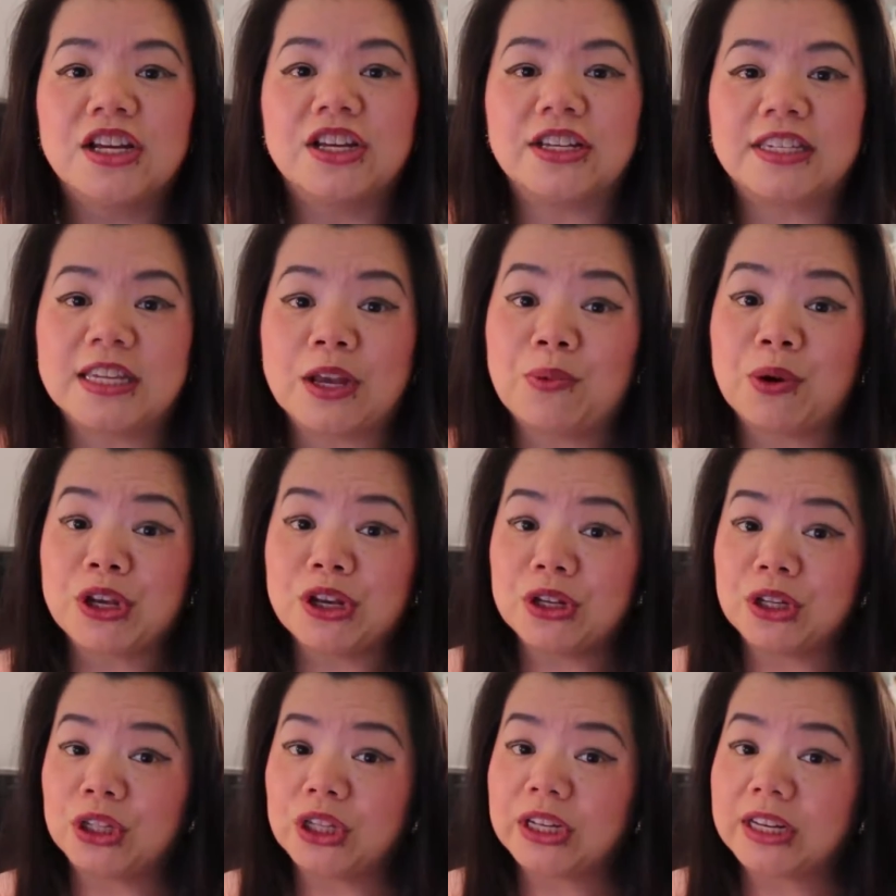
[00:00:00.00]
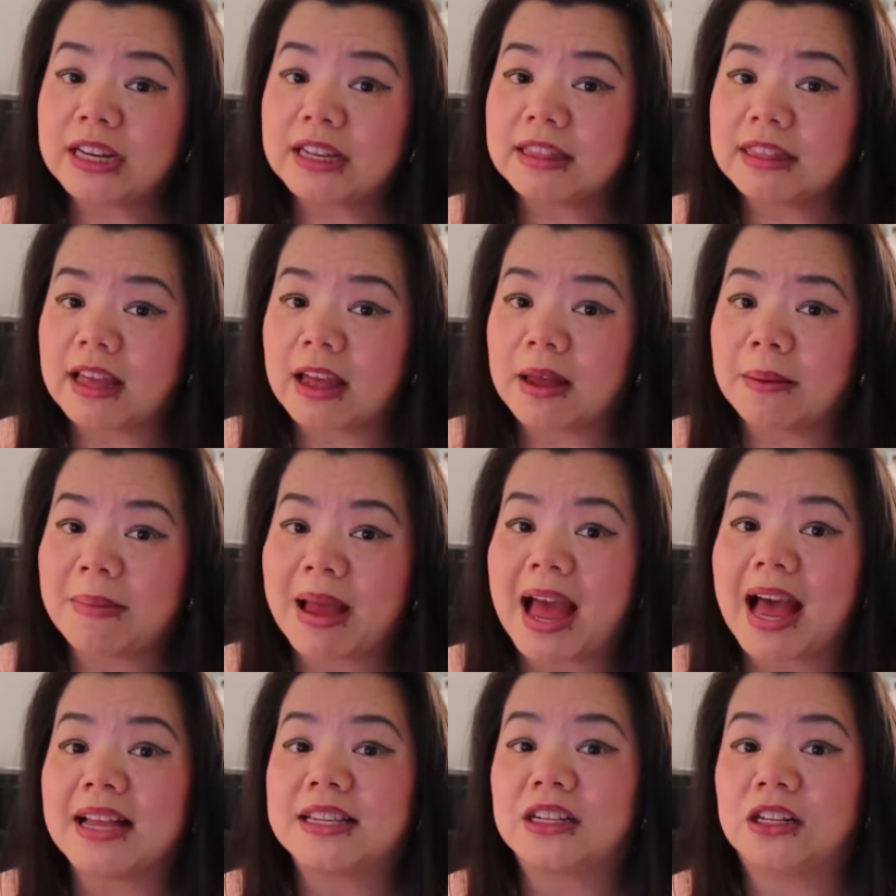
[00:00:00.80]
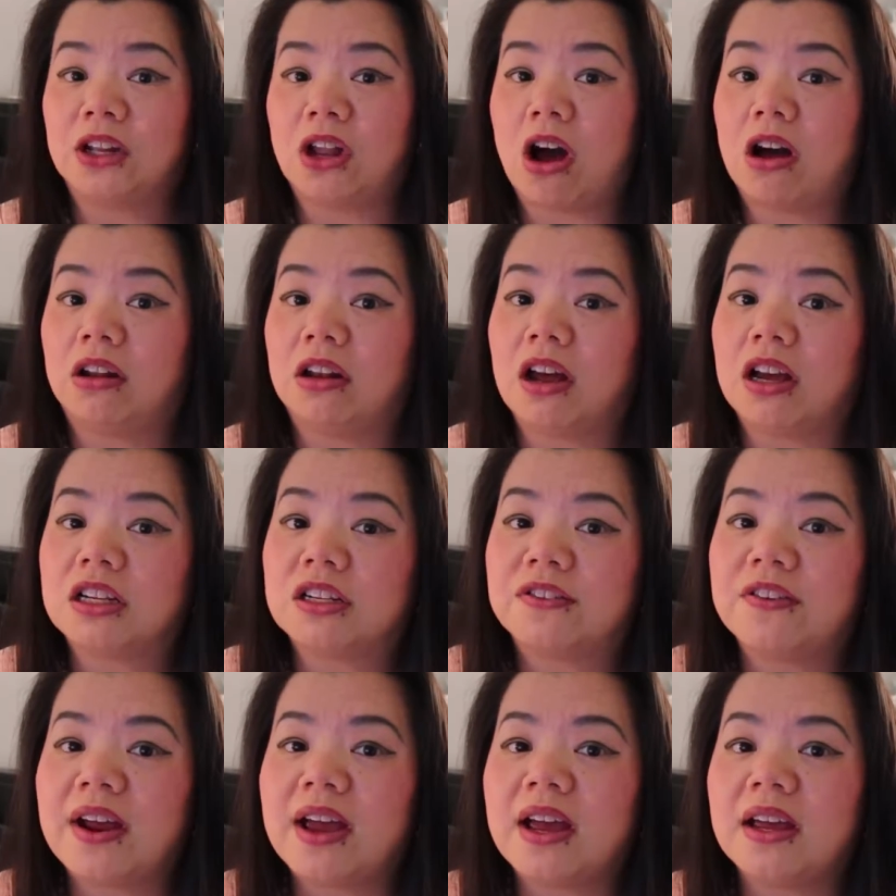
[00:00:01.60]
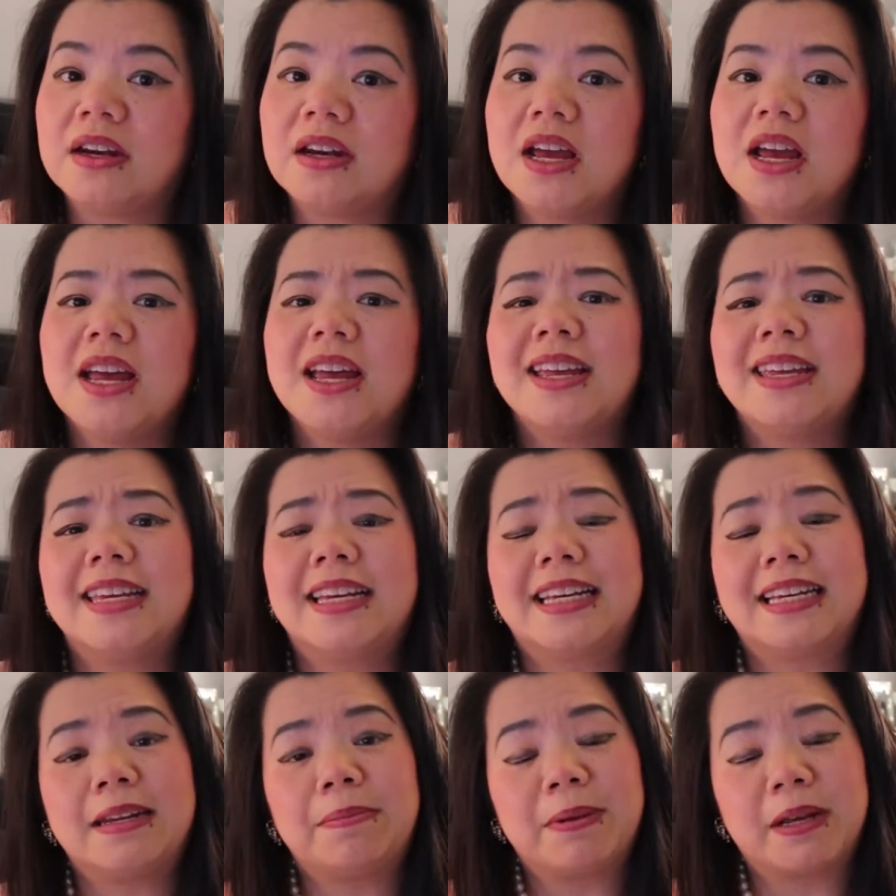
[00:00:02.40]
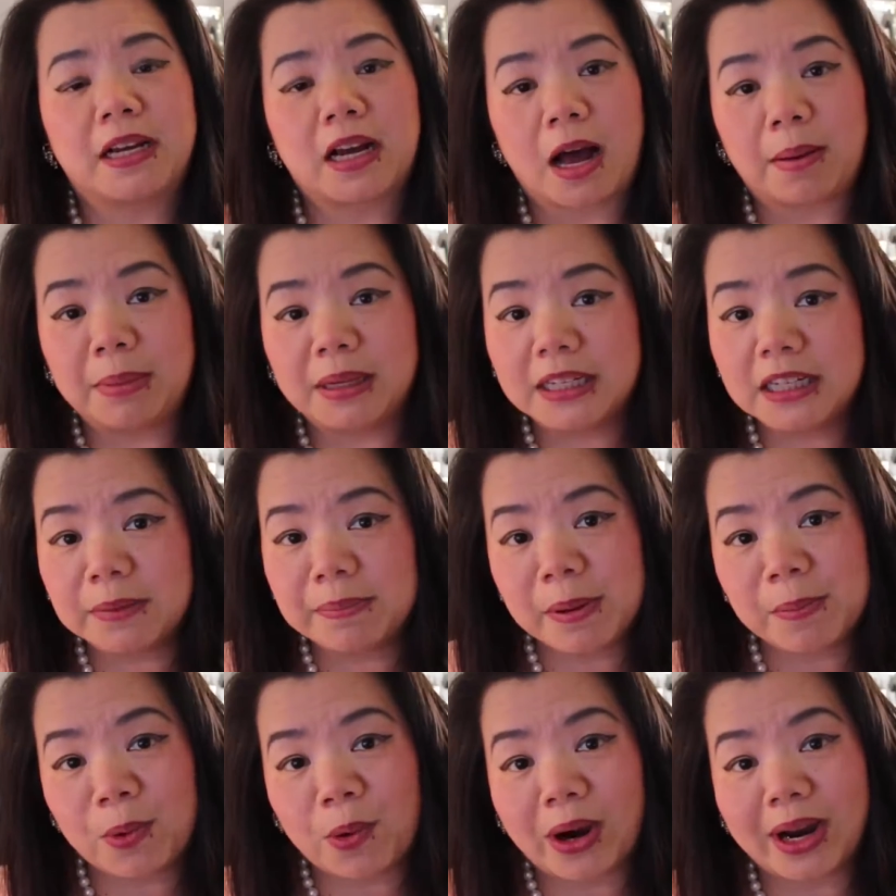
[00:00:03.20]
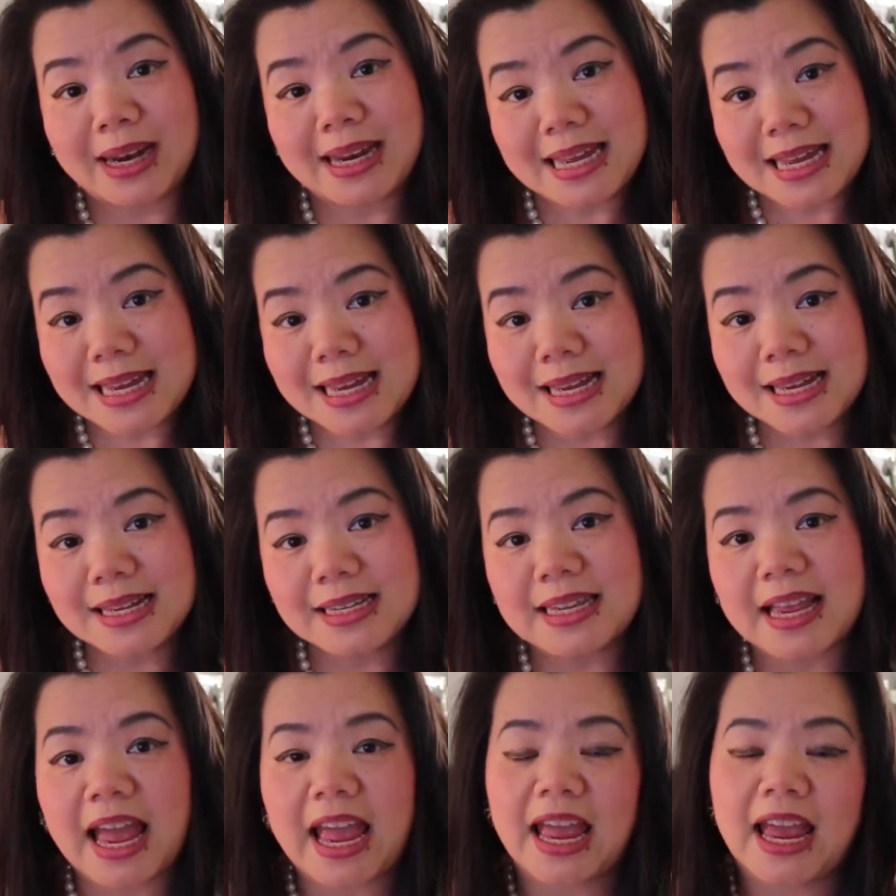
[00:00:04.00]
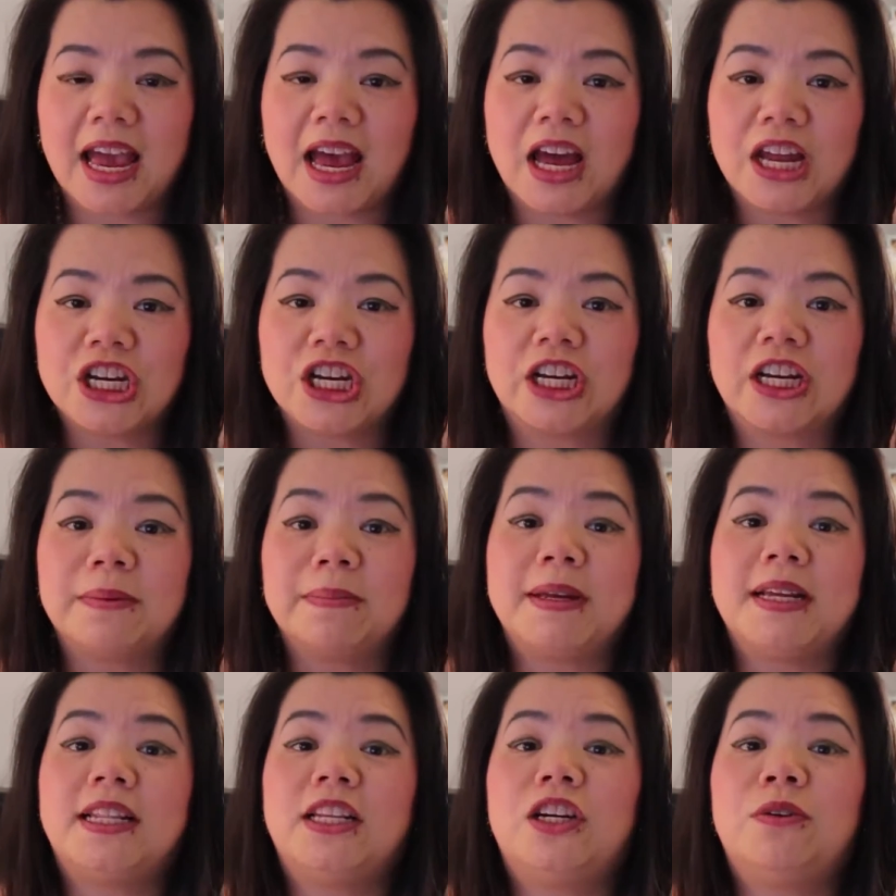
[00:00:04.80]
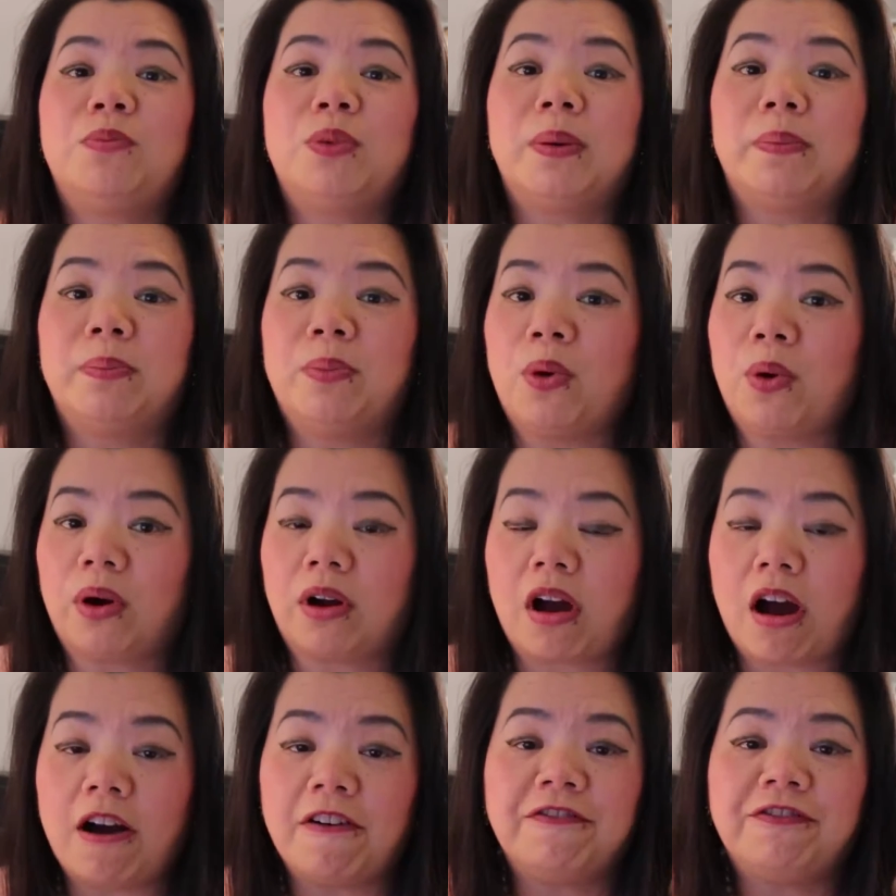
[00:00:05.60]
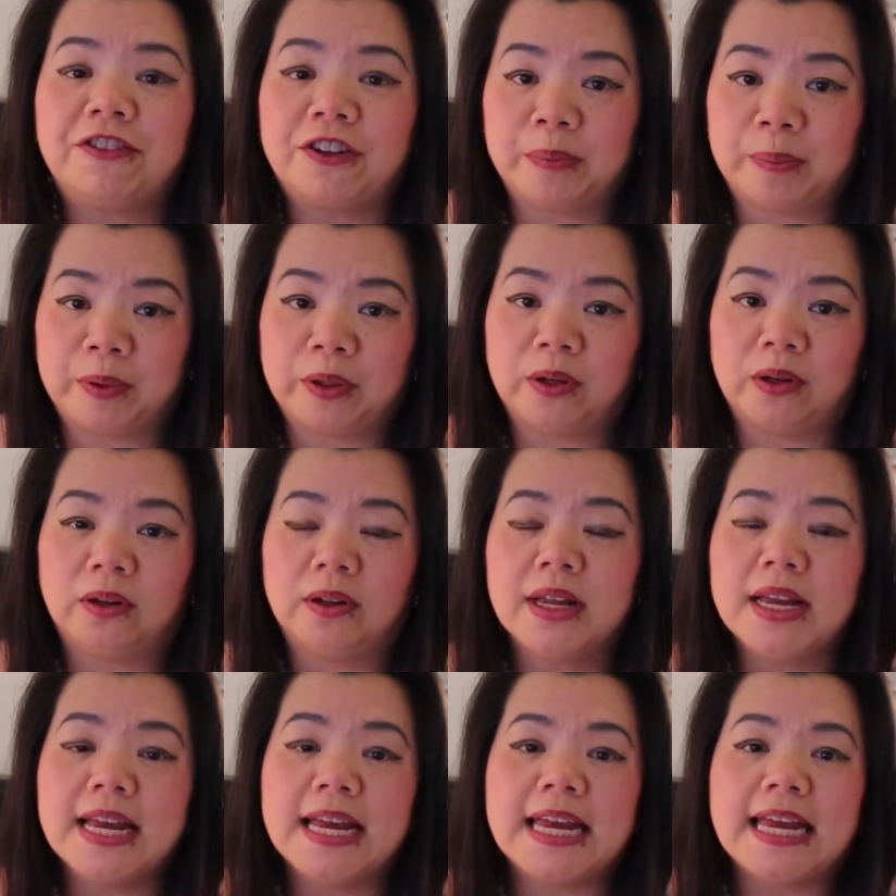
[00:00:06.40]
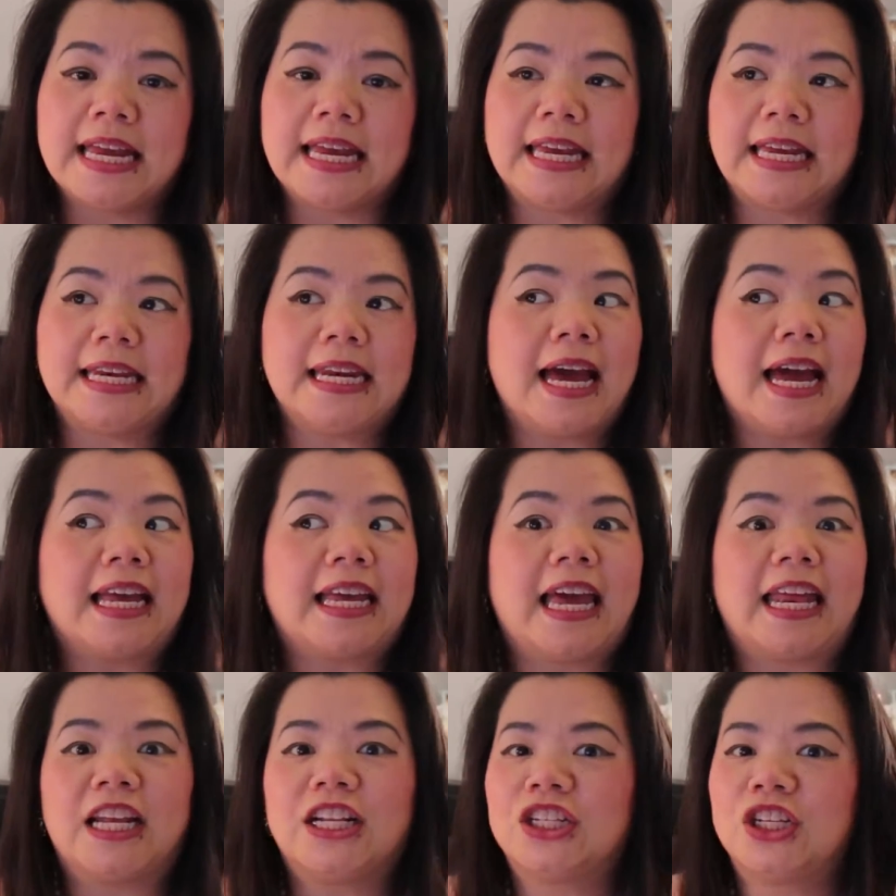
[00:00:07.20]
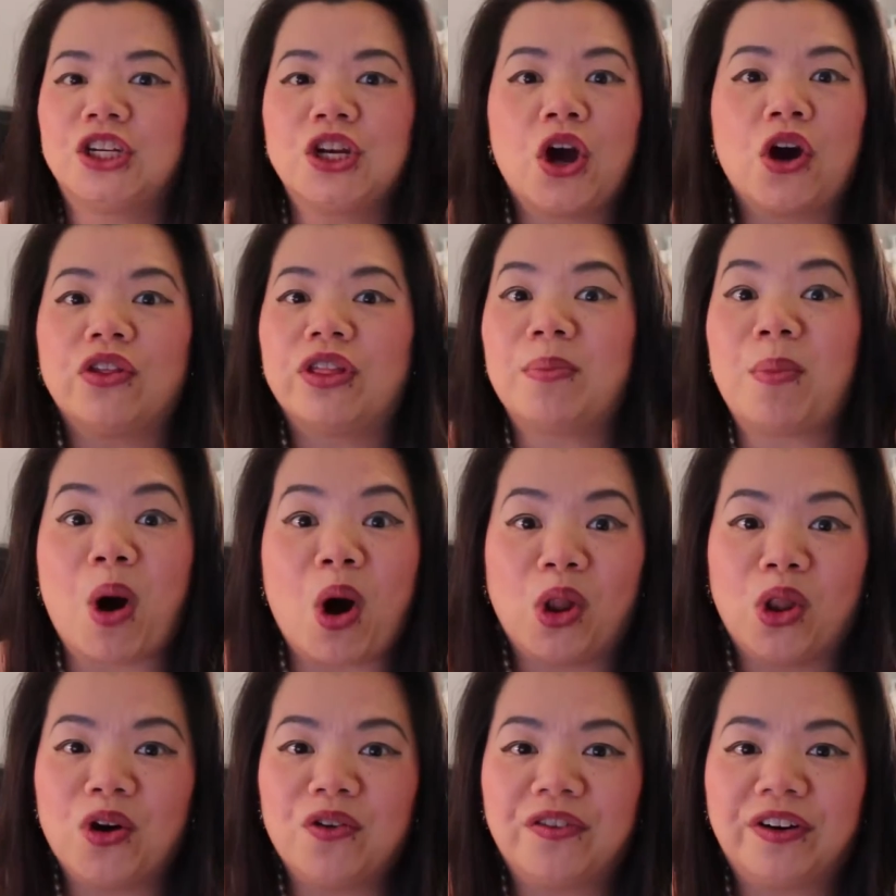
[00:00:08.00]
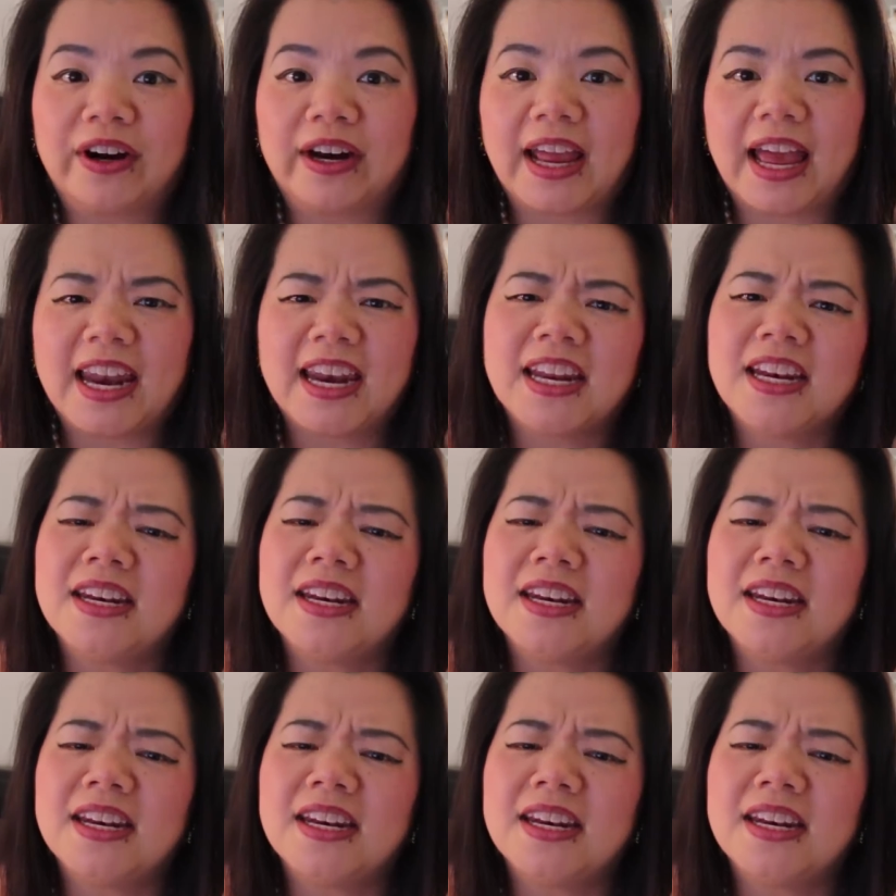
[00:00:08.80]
You see, when you look at them as a long lost friend, you're gonna become a little bit more at ease and you're gonna be a little bit more comfortable in getting to know them all over again.